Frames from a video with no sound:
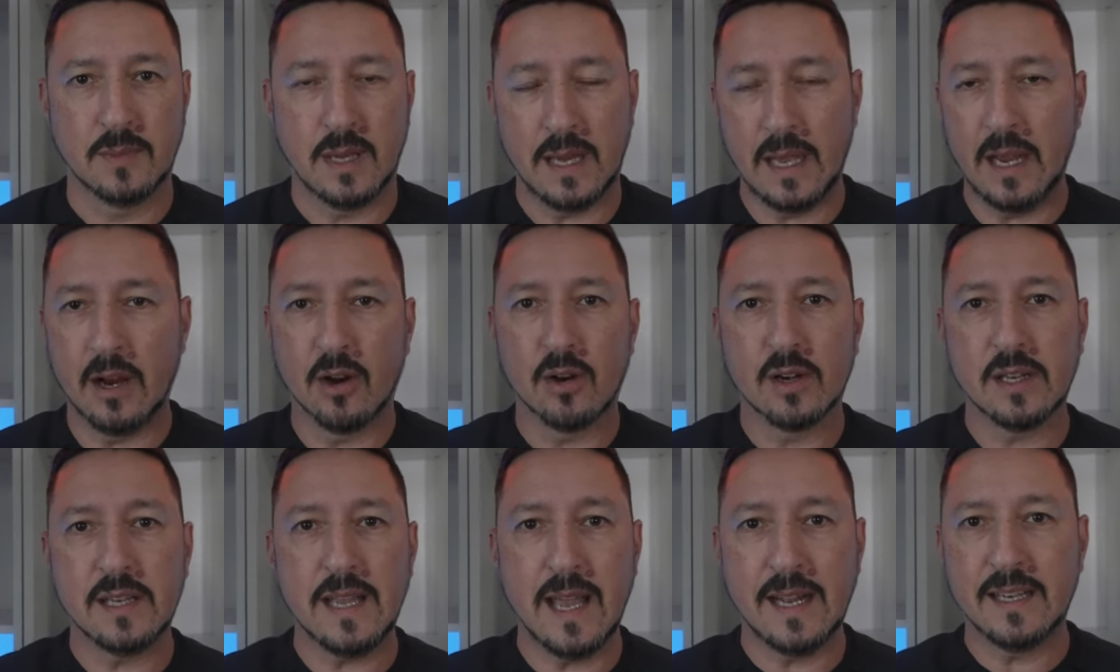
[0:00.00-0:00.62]
I
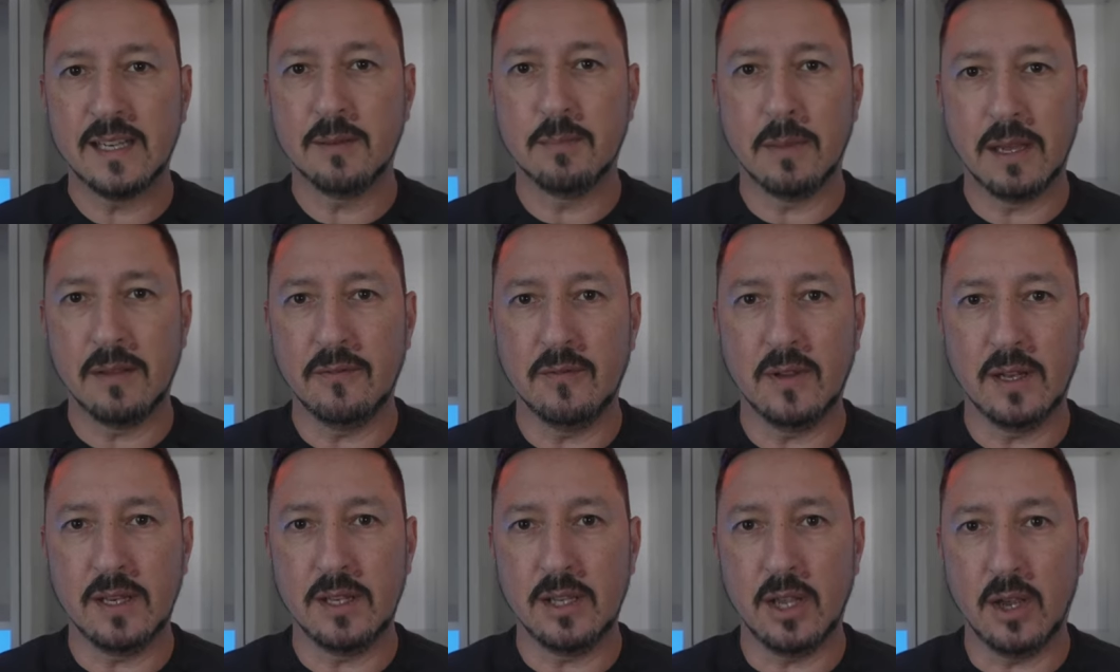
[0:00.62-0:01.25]
already ended my
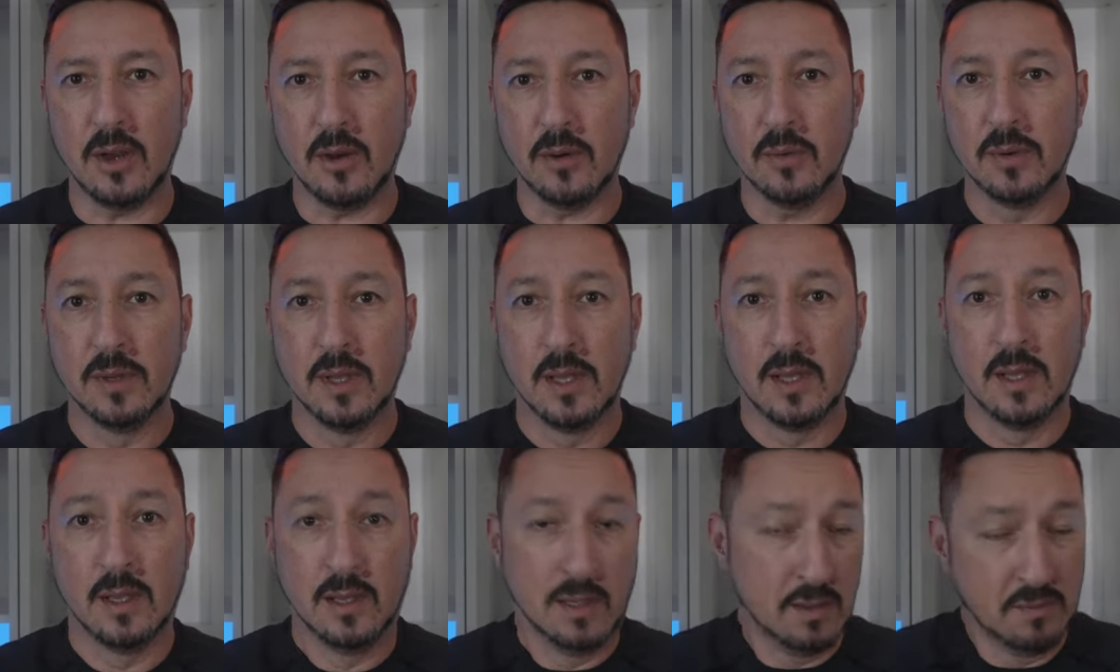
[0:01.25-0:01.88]
video
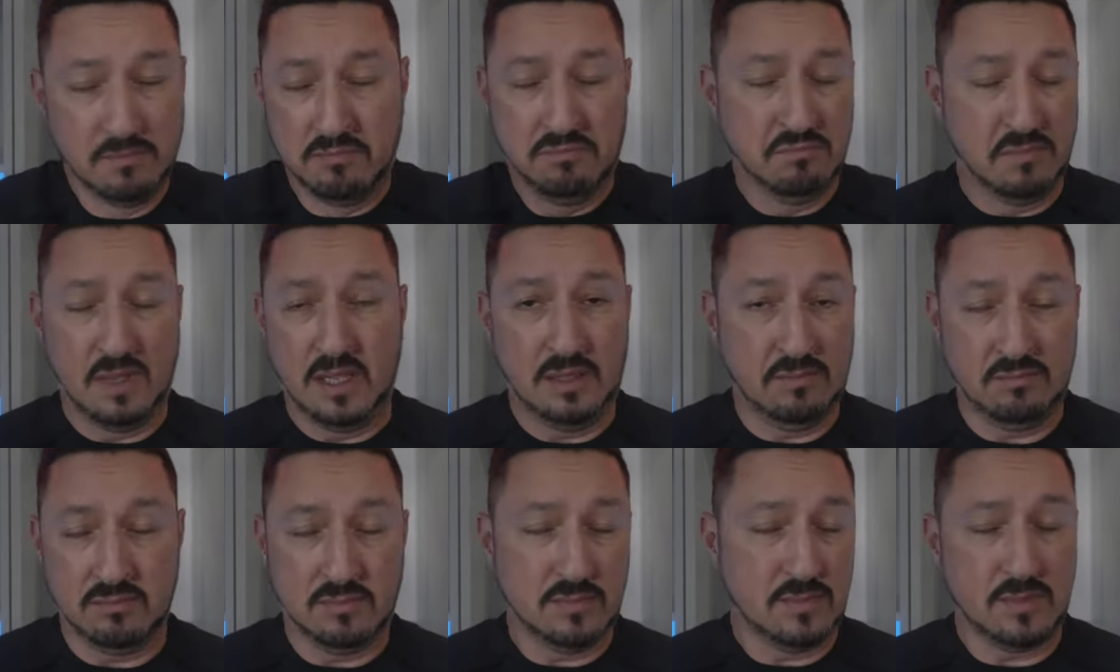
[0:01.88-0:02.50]

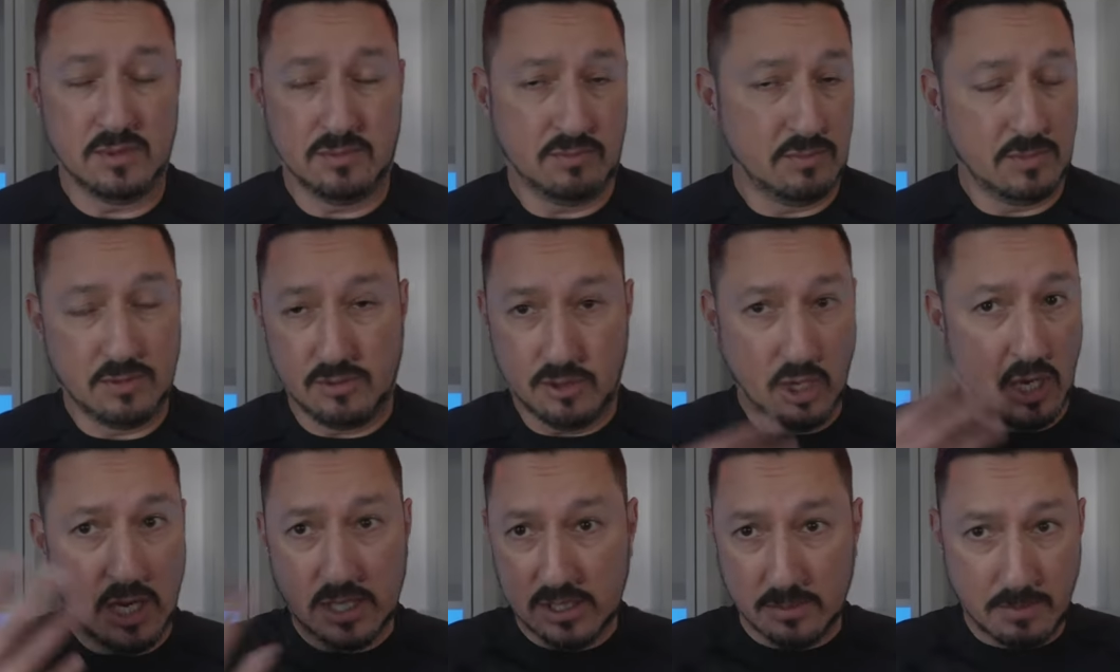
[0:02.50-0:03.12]
and
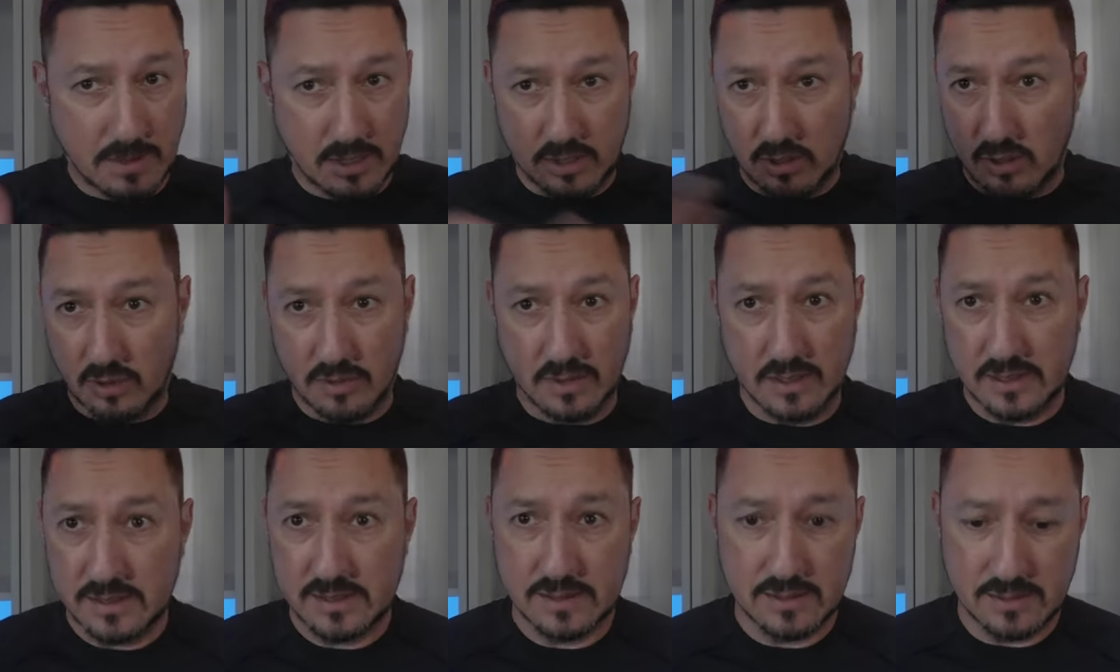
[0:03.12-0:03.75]
talked about all
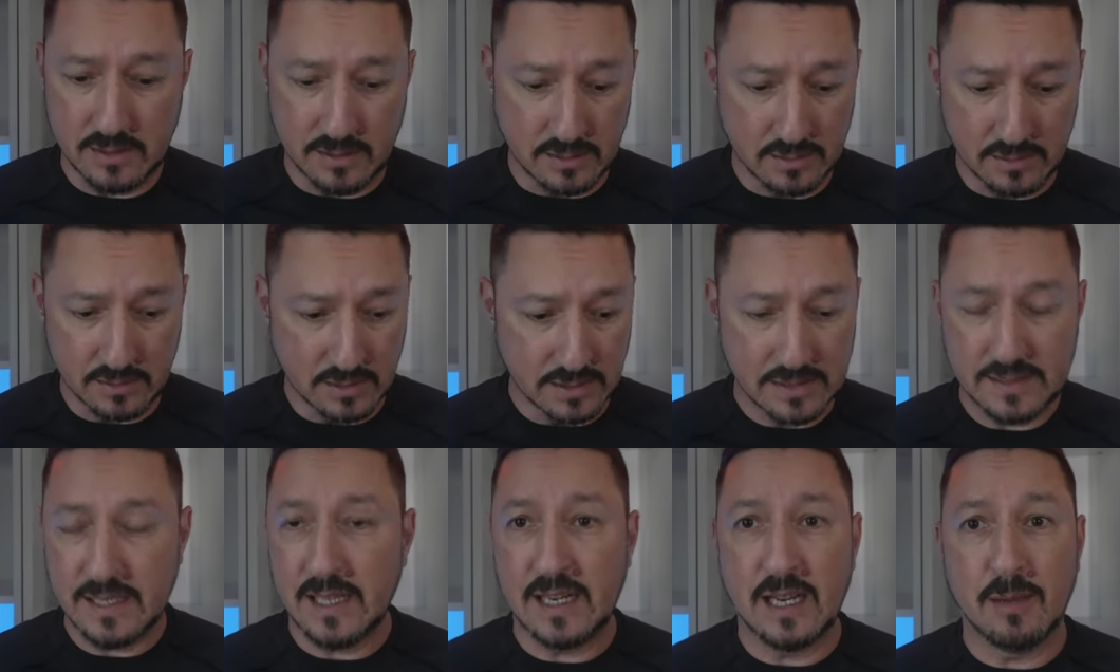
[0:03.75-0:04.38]
this and the
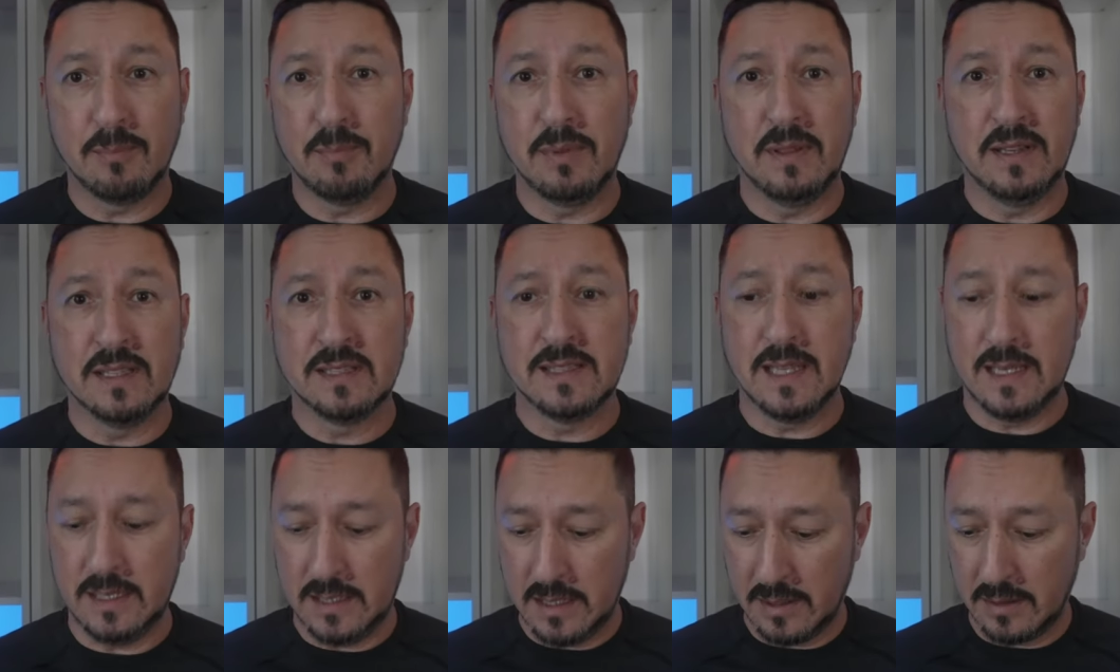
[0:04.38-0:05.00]
setup and this
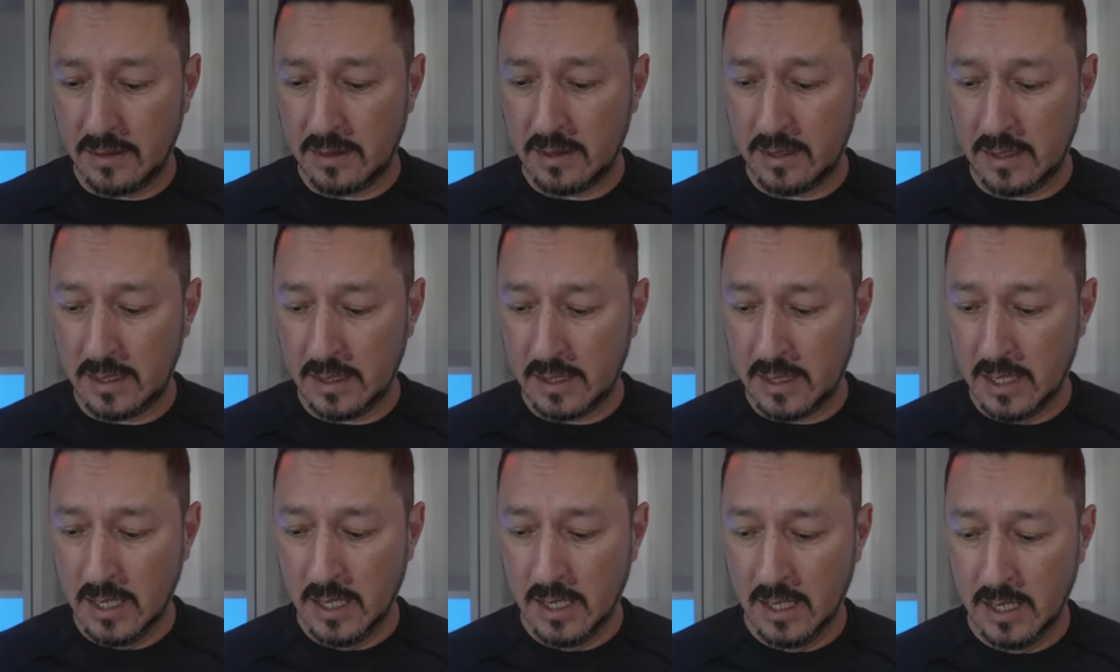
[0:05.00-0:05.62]
and the other
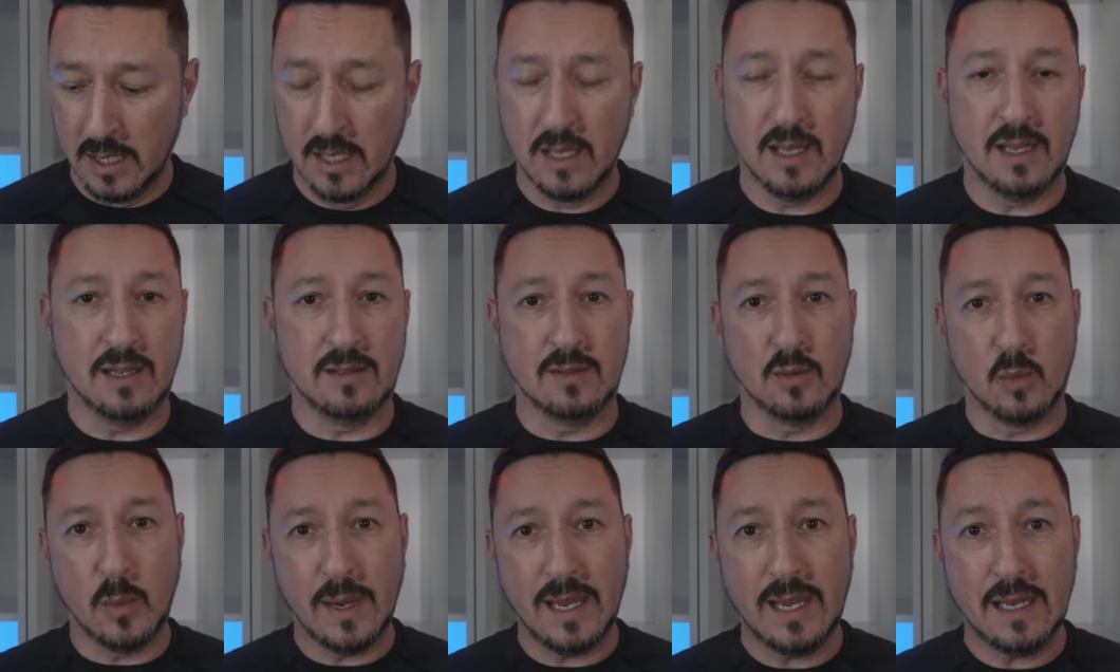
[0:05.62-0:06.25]
thing and
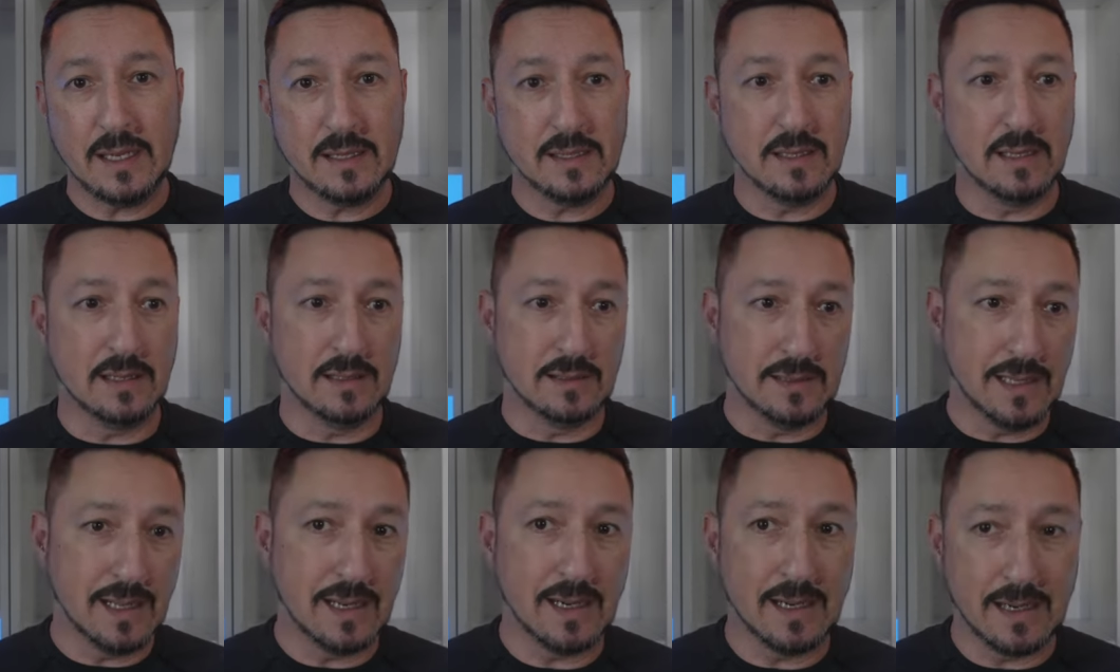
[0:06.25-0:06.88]
the weight
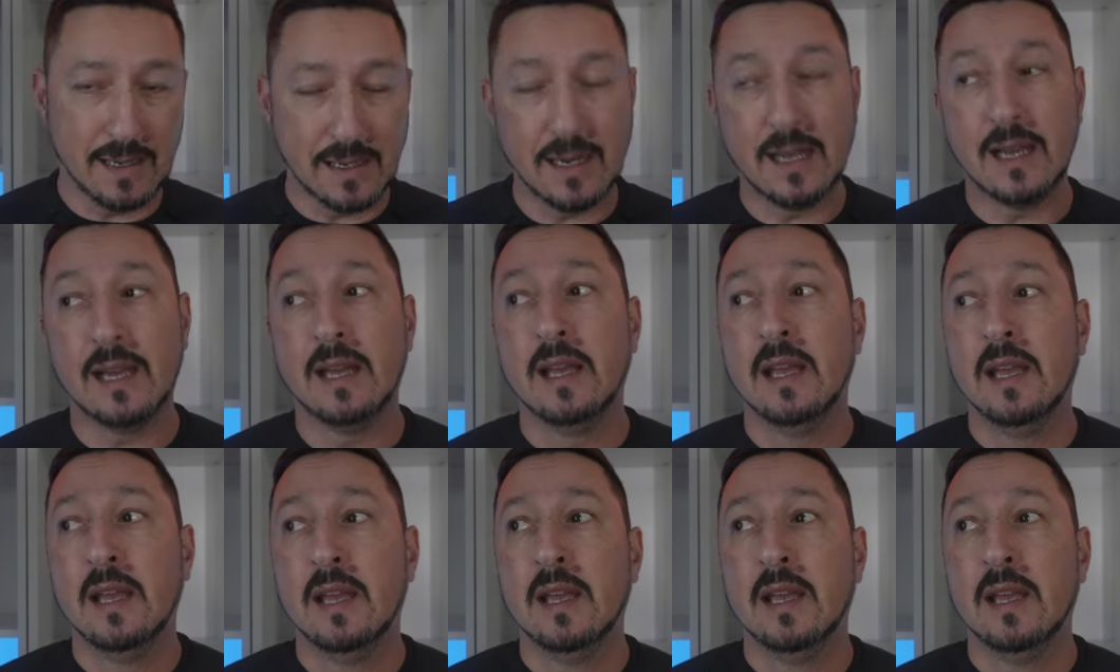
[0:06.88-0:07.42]
and da da da da.